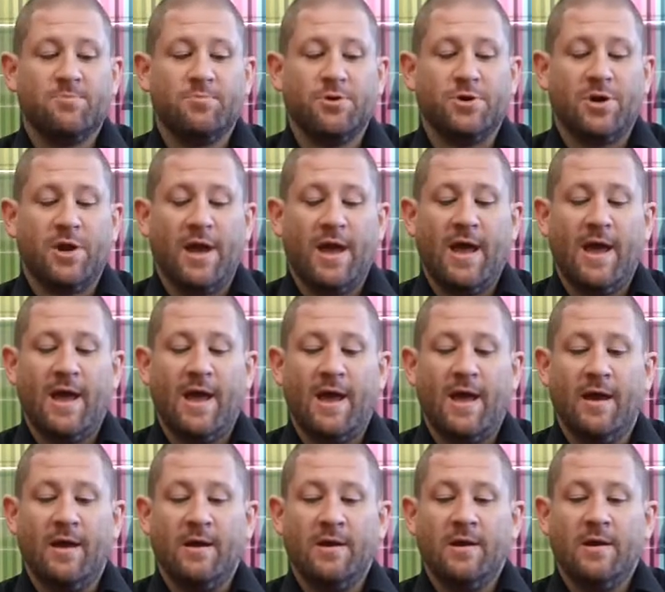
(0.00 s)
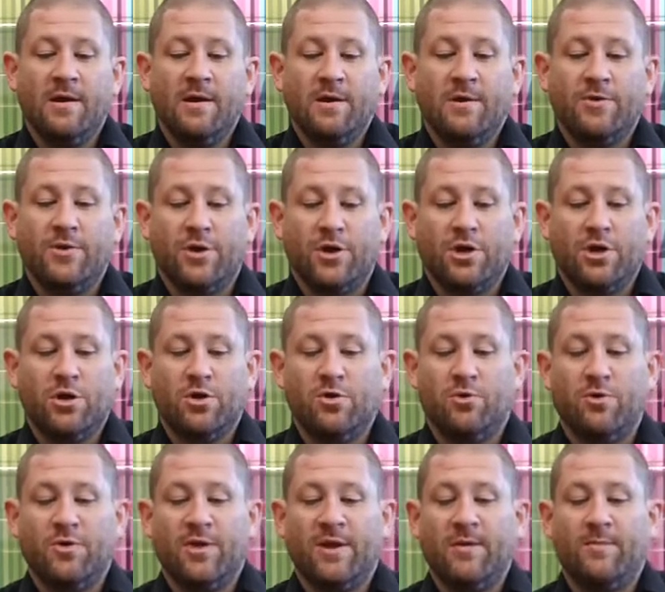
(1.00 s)
but the cool
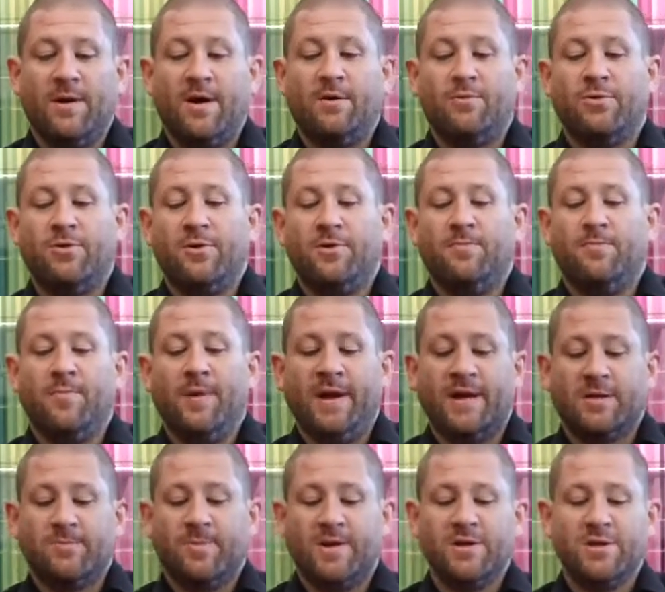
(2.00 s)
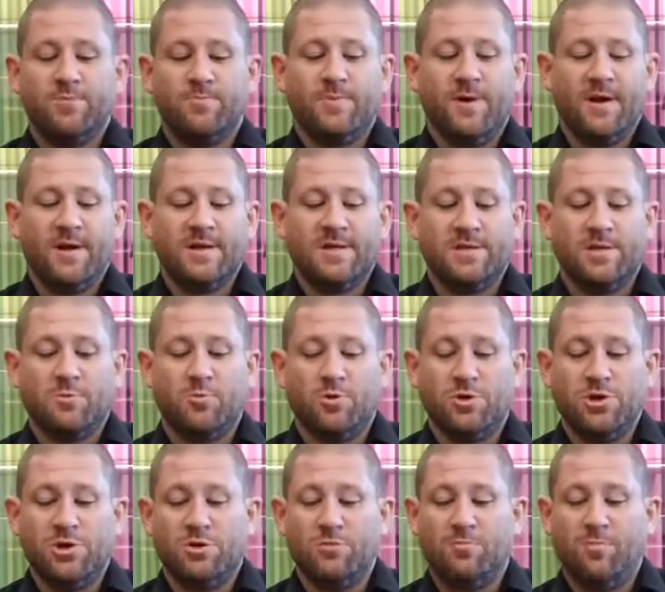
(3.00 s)
thing about the expansion packs is
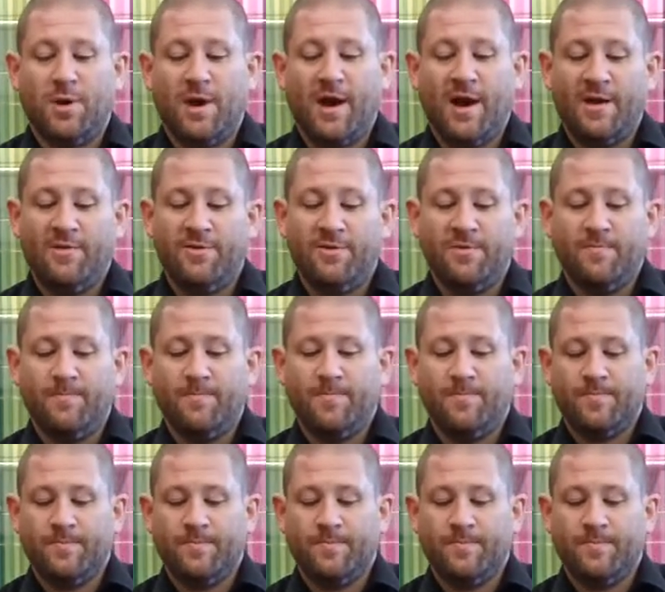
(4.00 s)
once you buy them,